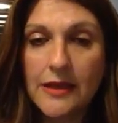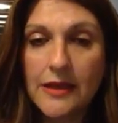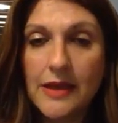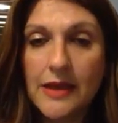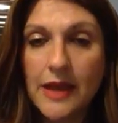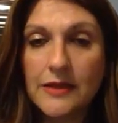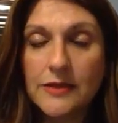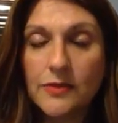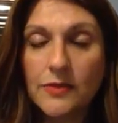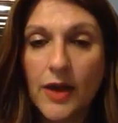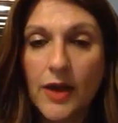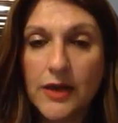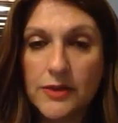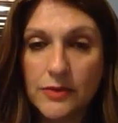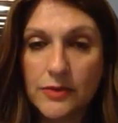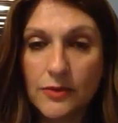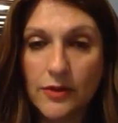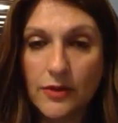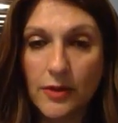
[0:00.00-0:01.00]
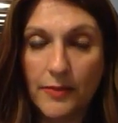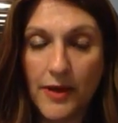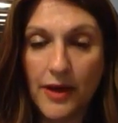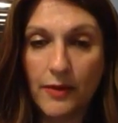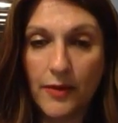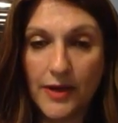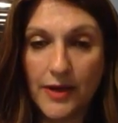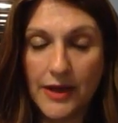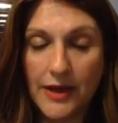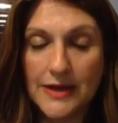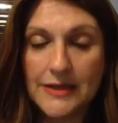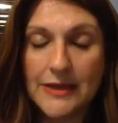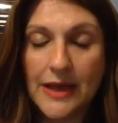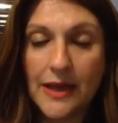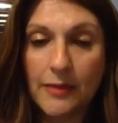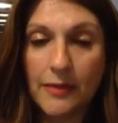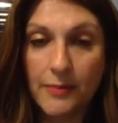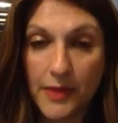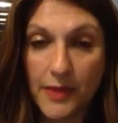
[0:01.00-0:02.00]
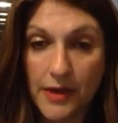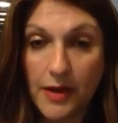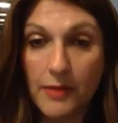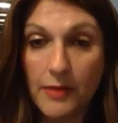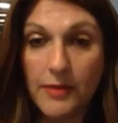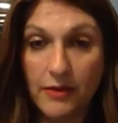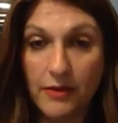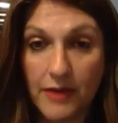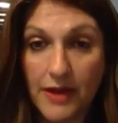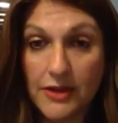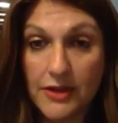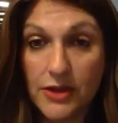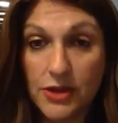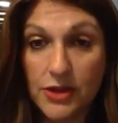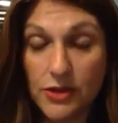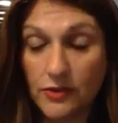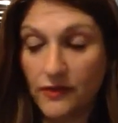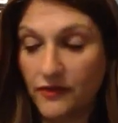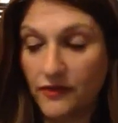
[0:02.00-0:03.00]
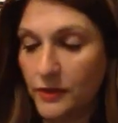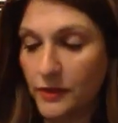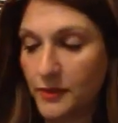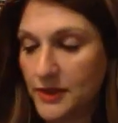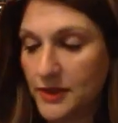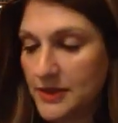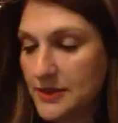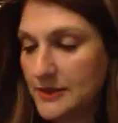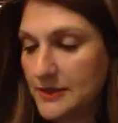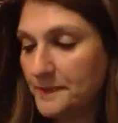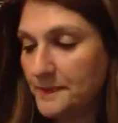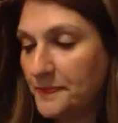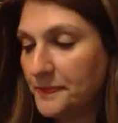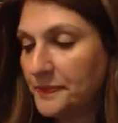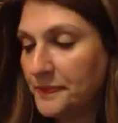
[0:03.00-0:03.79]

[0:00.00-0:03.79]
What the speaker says: And that's what I talk about when I say becoming gratitude fluent.